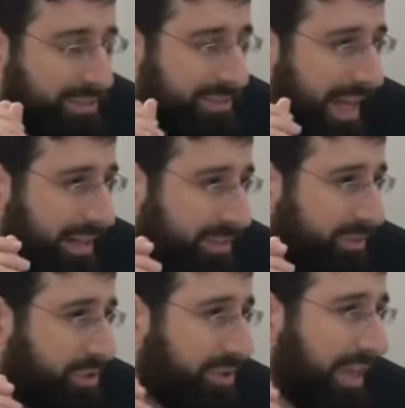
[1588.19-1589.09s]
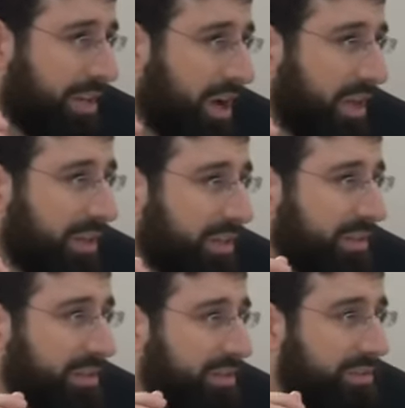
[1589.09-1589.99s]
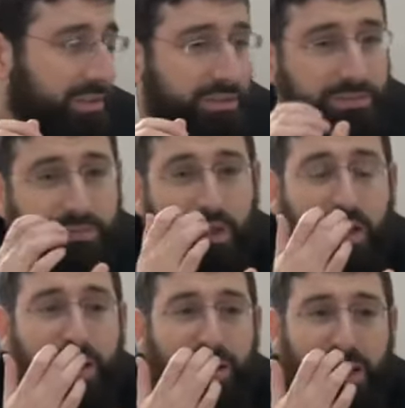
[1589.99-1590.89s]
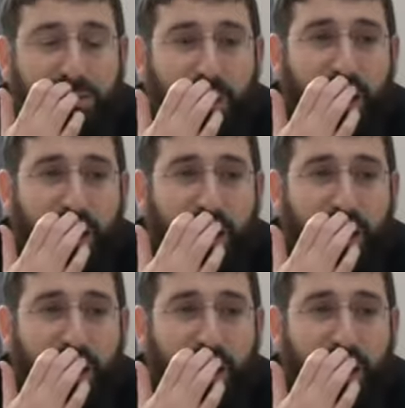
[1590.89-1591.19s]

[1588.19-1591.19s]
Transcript: has the status of Rishus Hayachid. That's